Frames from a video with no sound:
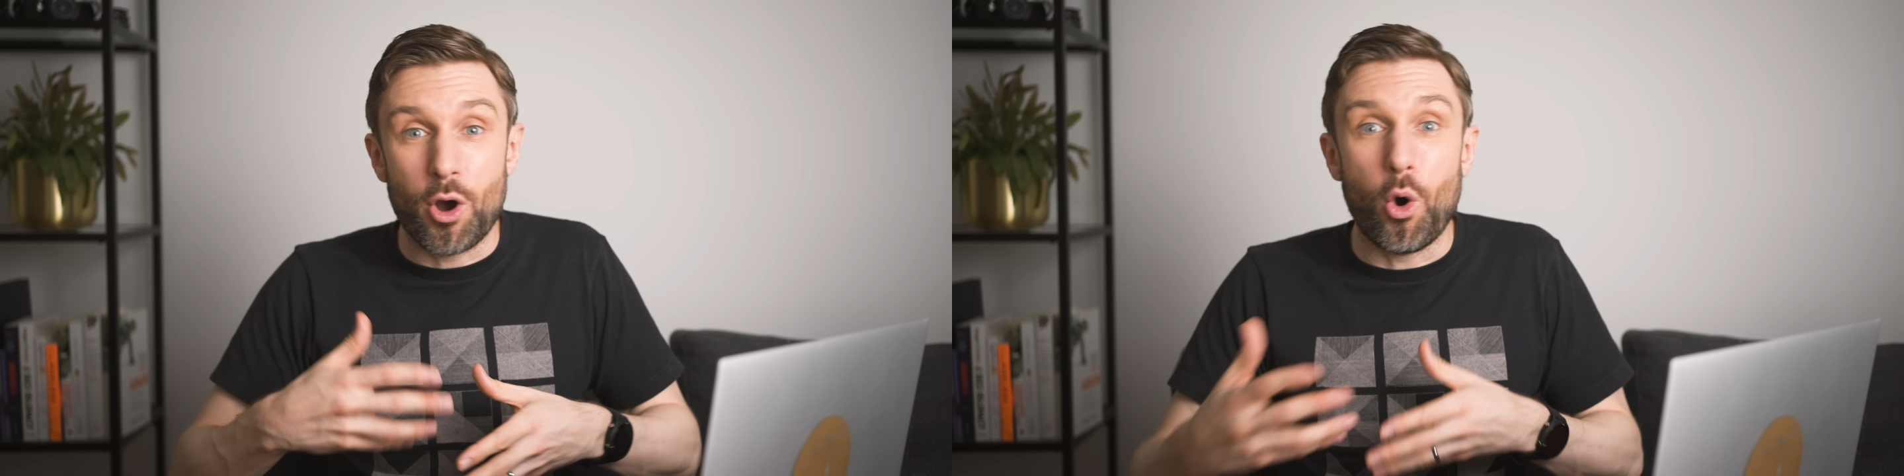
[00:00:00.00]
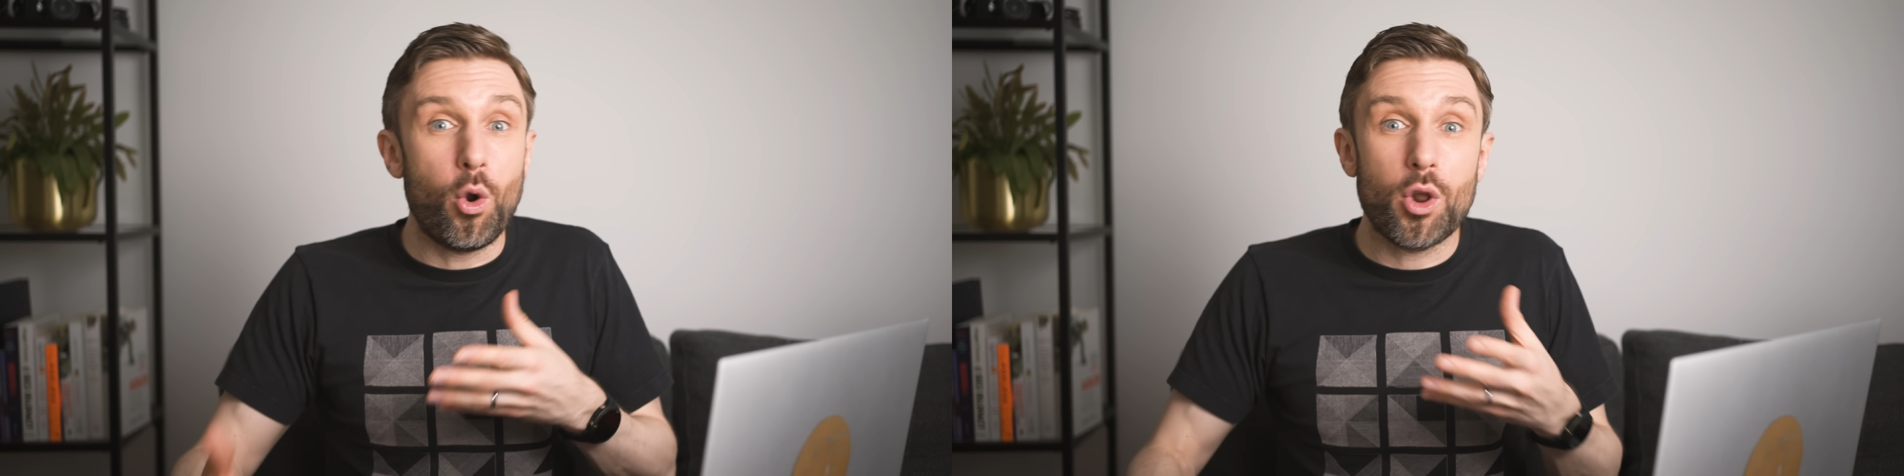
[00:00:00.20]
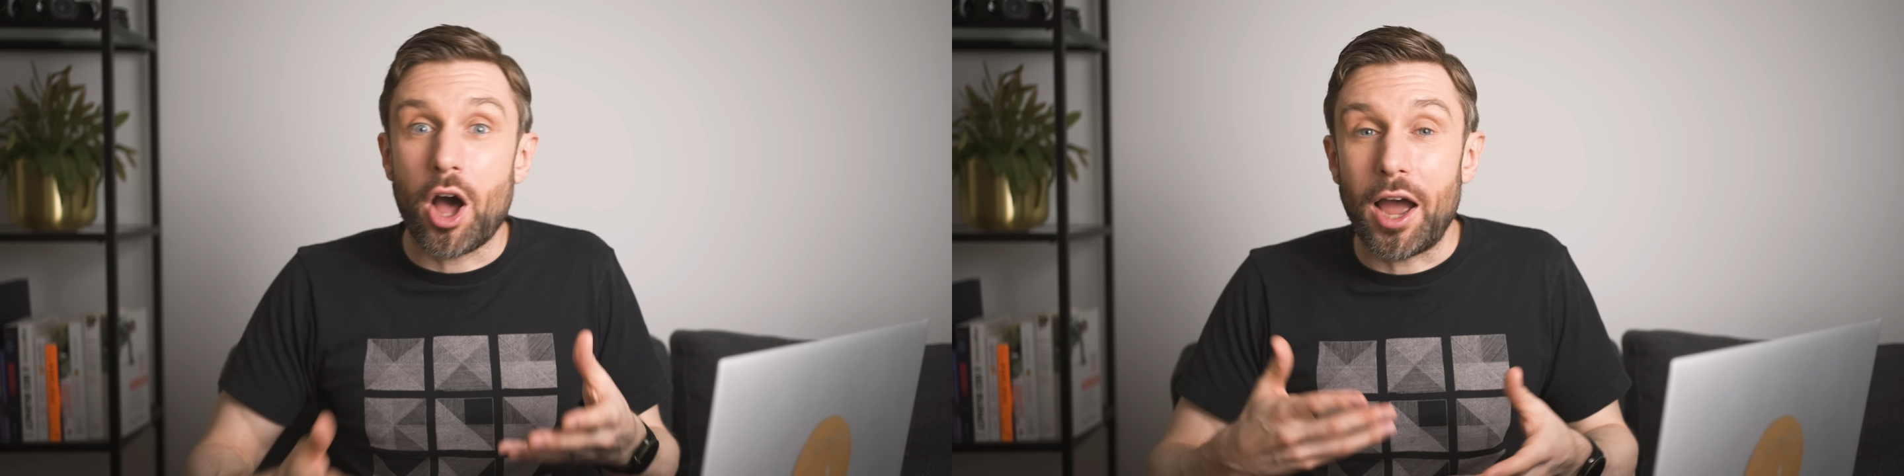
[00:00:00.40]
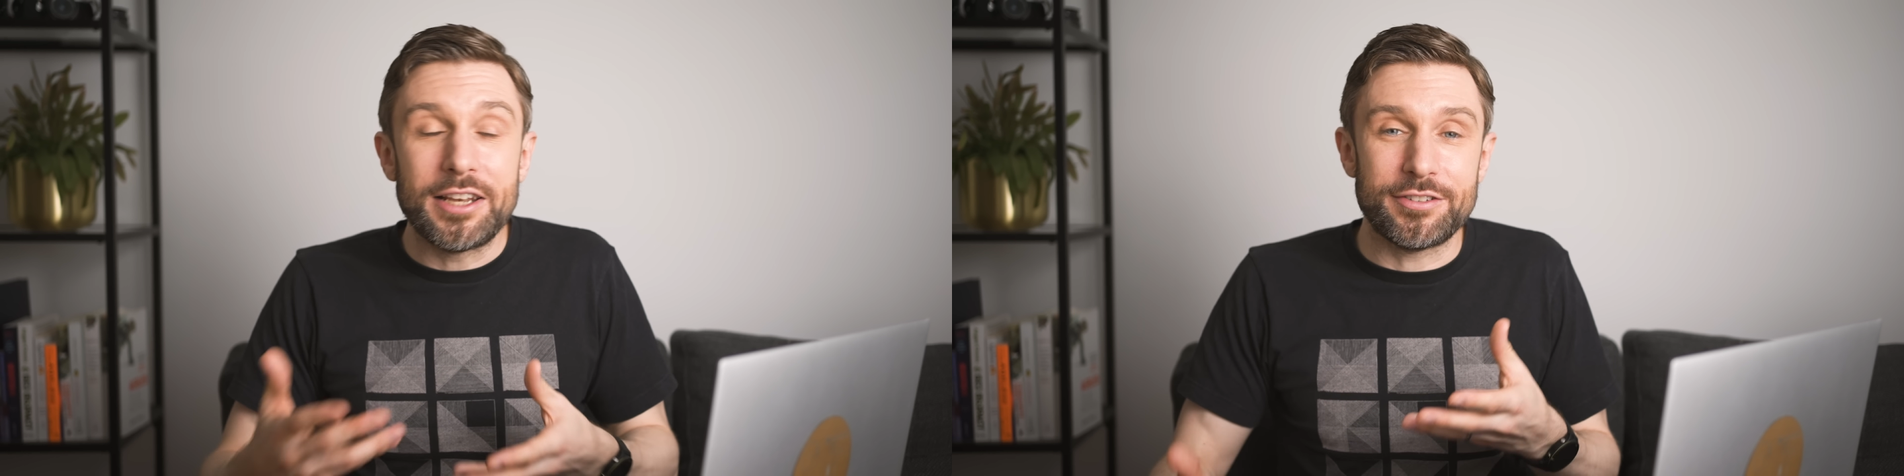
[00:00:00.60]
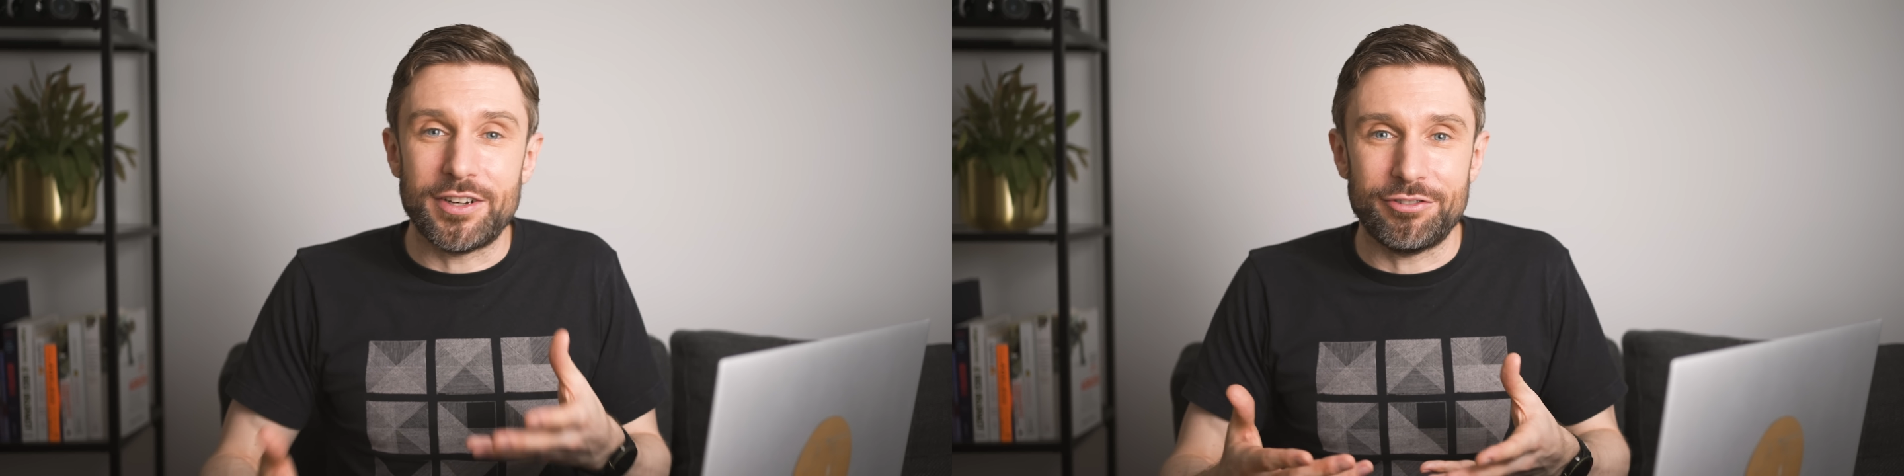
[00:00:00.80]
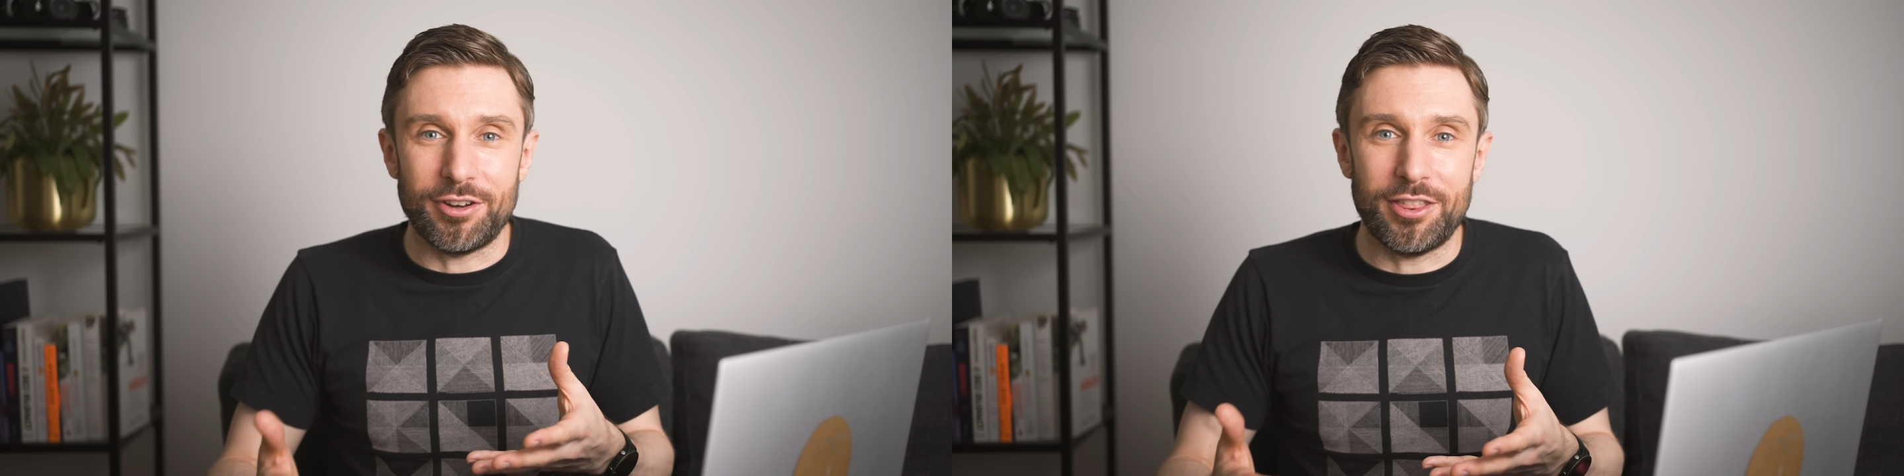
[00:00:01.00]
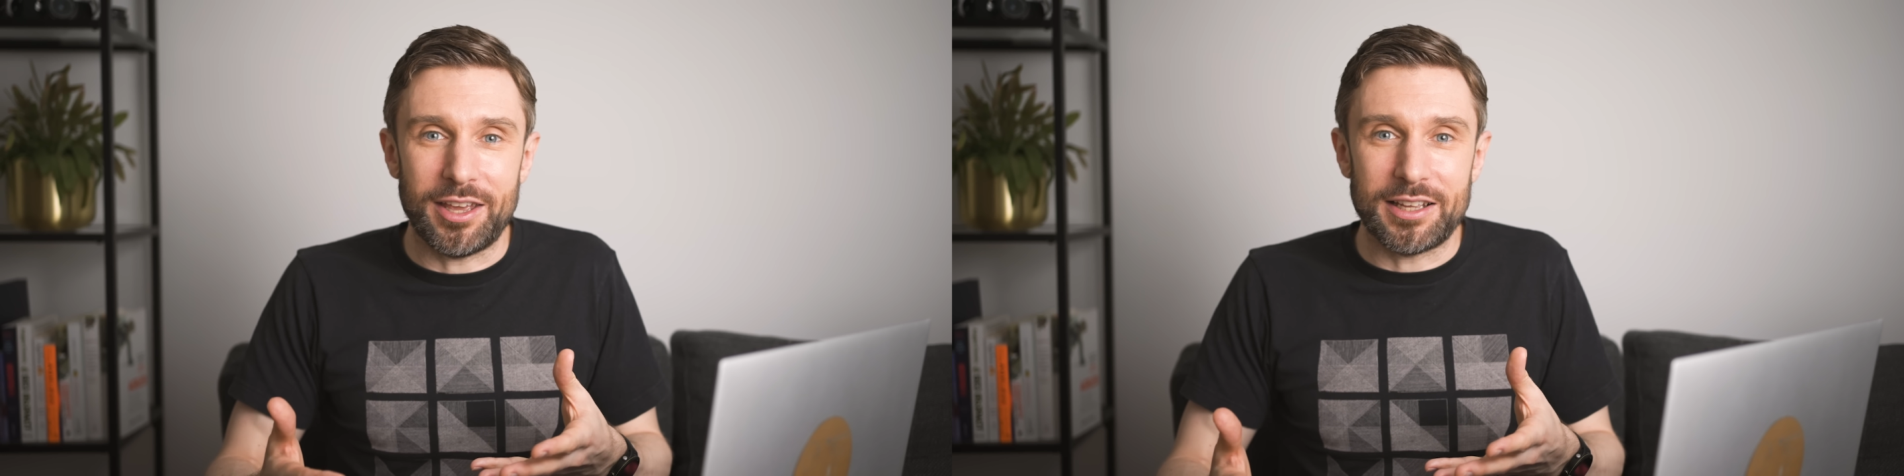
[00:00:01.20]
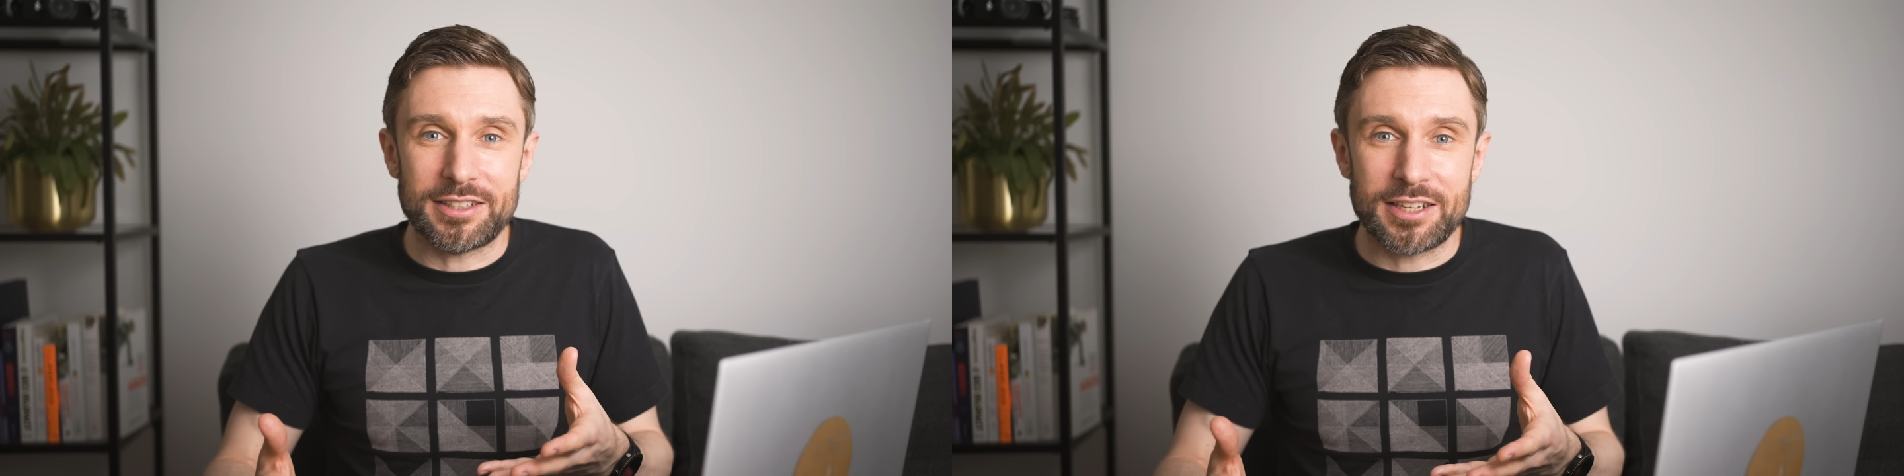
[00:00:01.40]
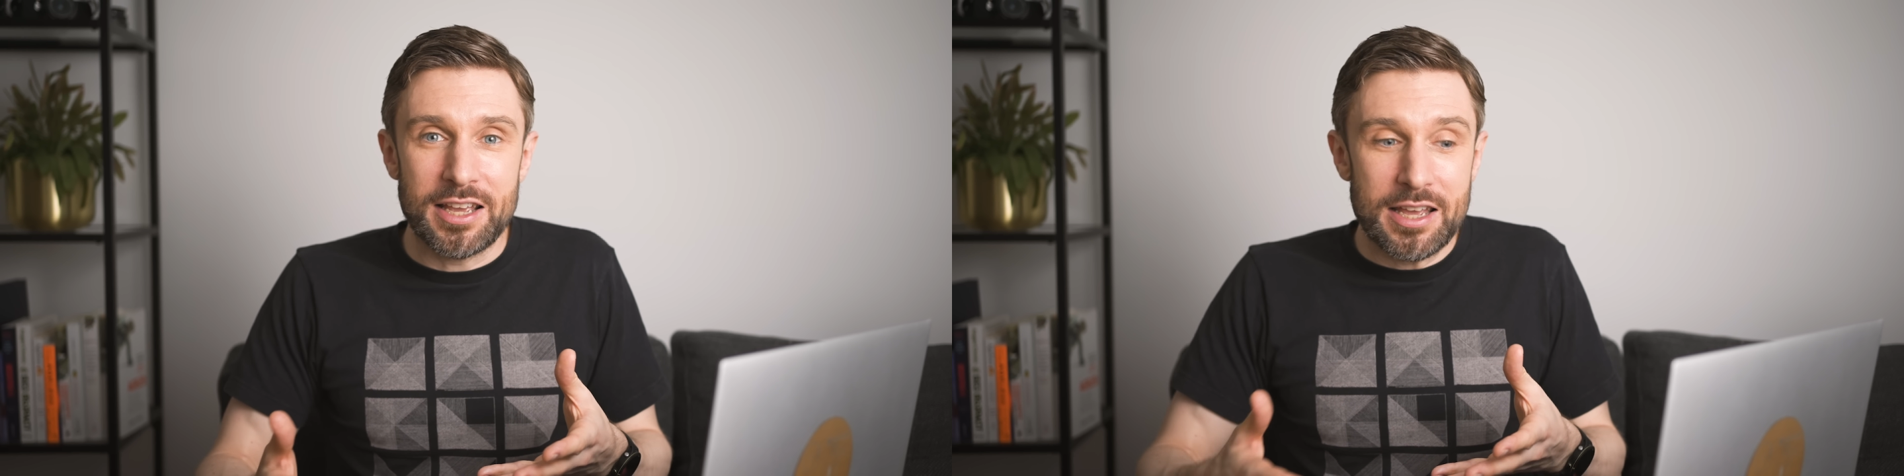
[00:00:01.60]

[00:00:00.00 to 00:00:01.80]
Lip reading: all kinds of different things.